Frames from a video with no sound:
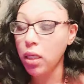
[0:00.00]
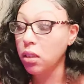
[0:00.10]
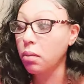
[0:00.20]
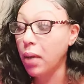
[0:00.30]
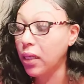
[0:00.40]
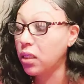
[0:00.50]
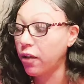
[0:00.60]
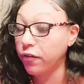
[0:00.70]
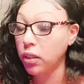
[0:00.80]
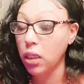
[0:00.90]
Somebody
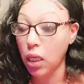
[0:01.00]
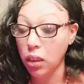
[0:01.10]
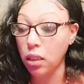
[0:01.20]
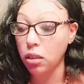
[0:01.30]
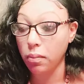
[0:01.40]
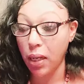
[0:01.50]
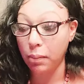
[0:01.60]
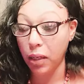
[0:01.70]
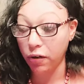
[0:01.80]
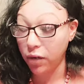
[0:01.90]
definitely does get somebody
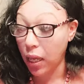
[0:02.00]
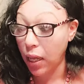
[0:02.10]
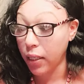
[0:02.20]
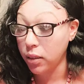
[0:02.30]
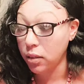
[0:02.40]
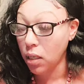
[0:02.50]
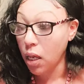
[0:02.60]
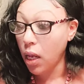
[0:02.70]
butterflies.